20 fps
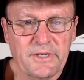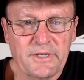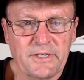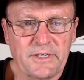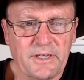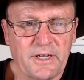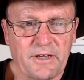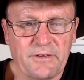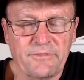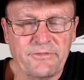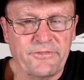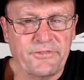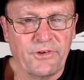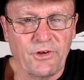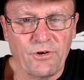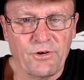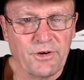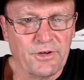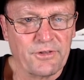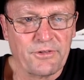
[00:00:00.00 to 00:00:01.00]
you know
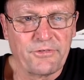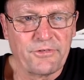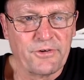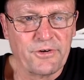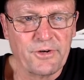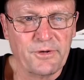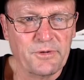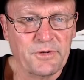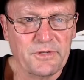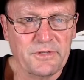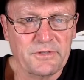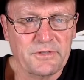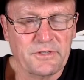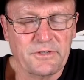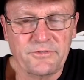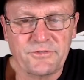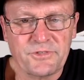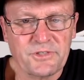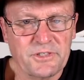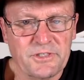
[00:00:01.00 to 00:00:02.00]
flying through and
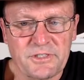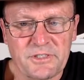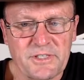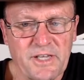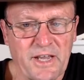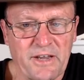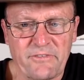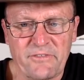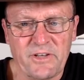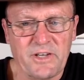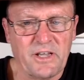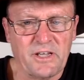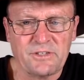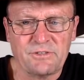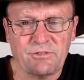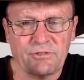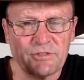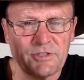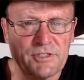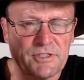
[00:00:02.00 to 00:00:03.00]
I've seen a stack of videos,
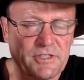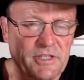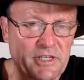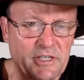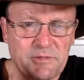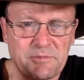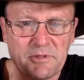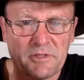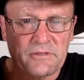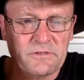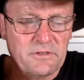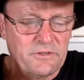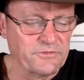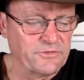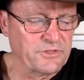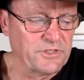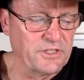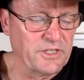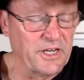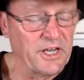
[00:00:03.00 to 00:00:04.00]
not just theirs, but I've
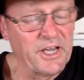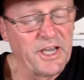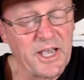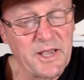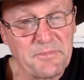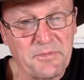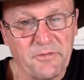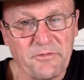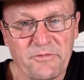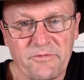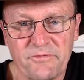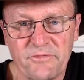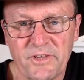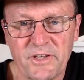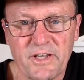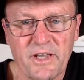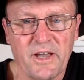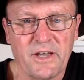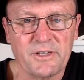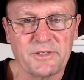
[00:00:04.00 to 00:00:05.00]
seen a heap of
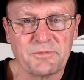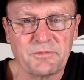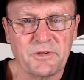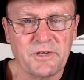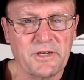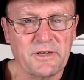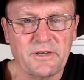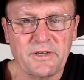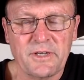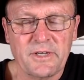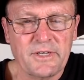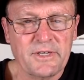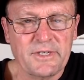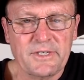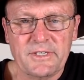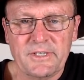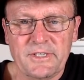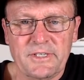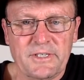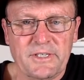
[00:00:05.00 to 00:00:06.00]
videos where,
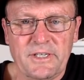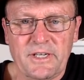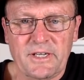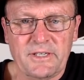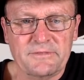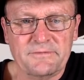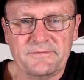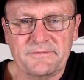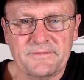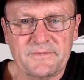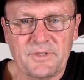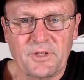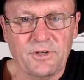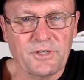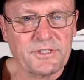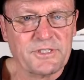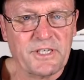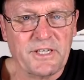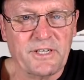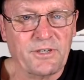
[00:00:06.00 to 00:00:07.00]
you know, like I
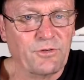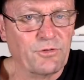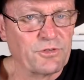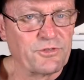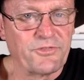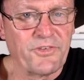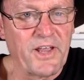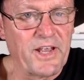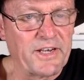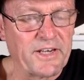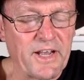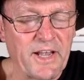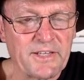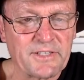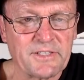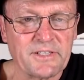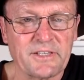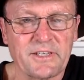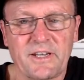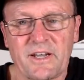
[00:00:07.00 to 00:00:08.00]
said, it looks
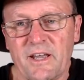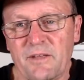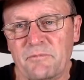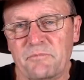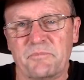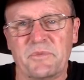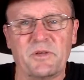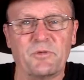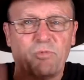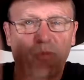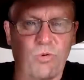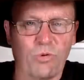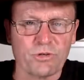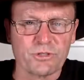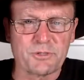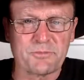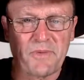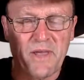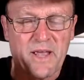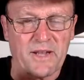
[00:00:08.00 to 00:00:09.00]
fantastic, you know, big water
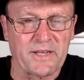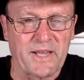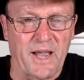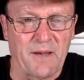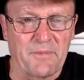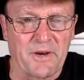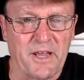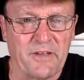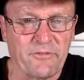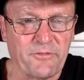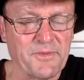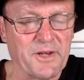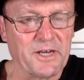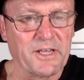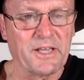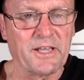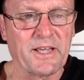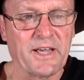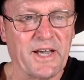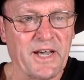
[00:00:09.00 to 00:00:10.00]
spout coming out from under
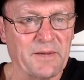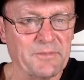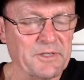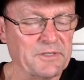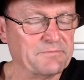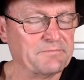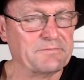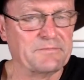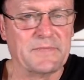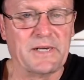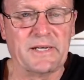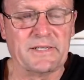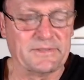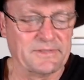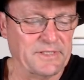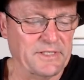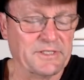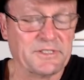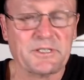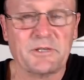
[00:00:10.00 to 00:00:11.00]
your car, but mate,
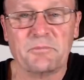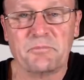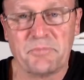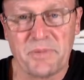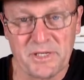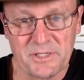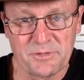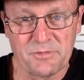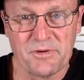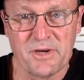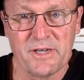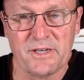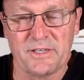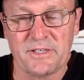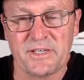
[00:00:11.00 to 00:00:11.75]
it's the best way to